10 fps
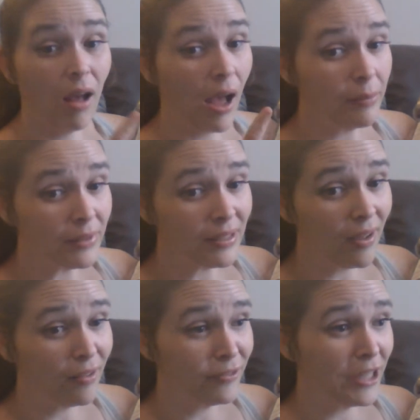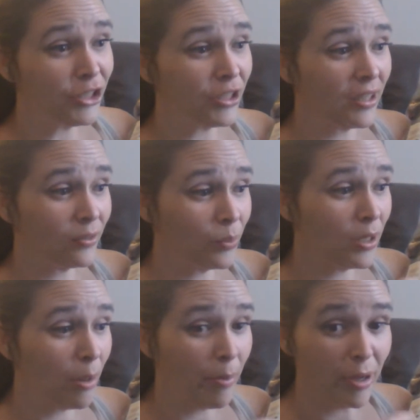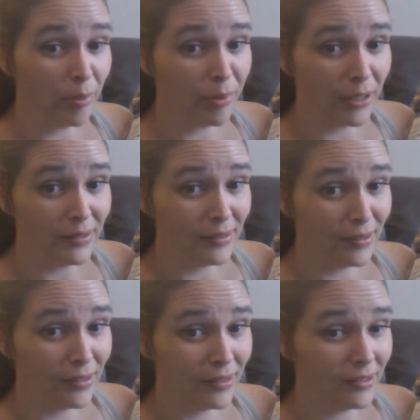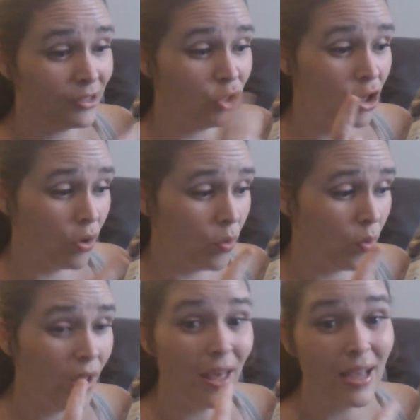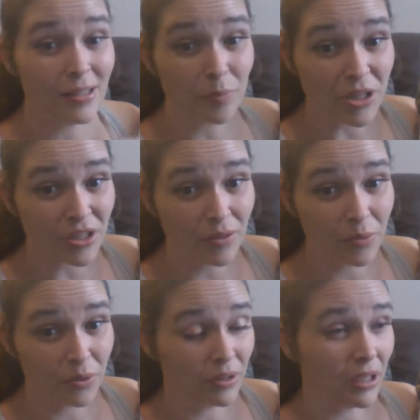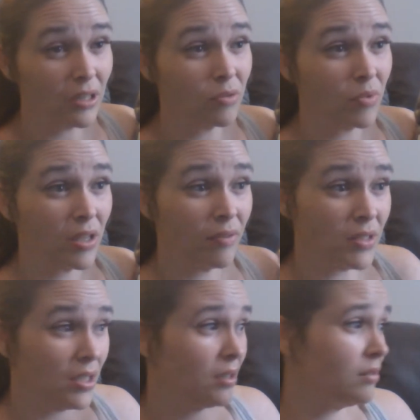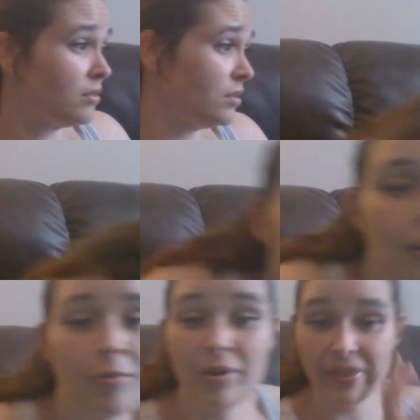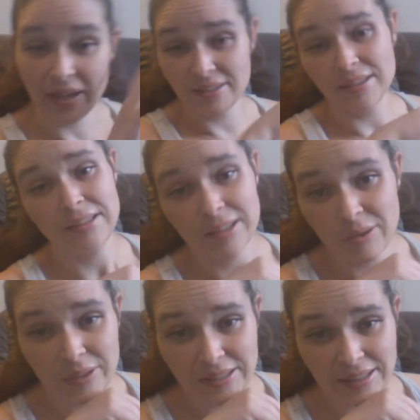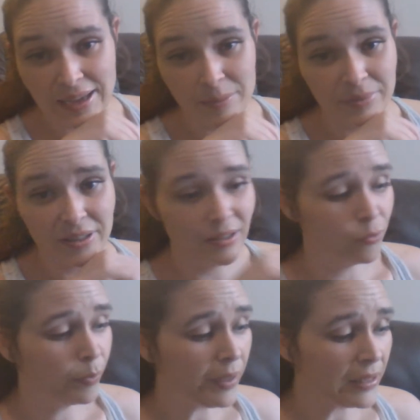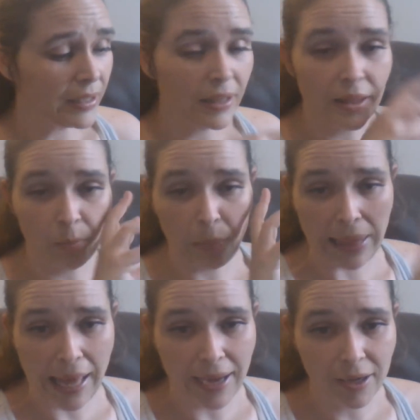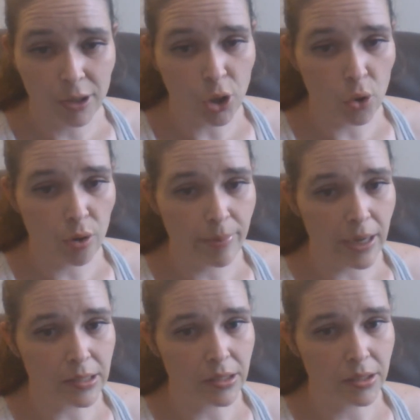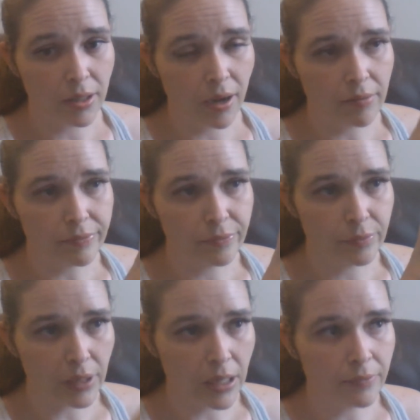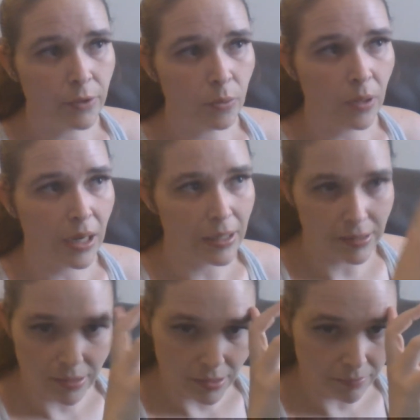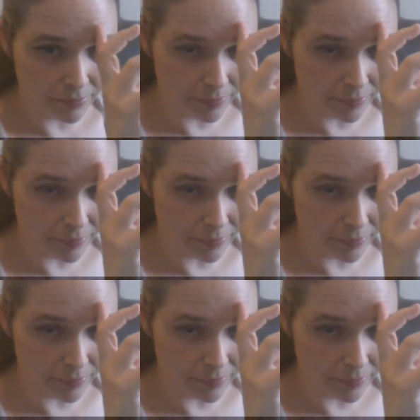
I will say Olive Nation has one of the better prices on this. So, especially if you can catch it when they have sales. But that doesn't go into that, because really the black cocoa powder, flavor-wise,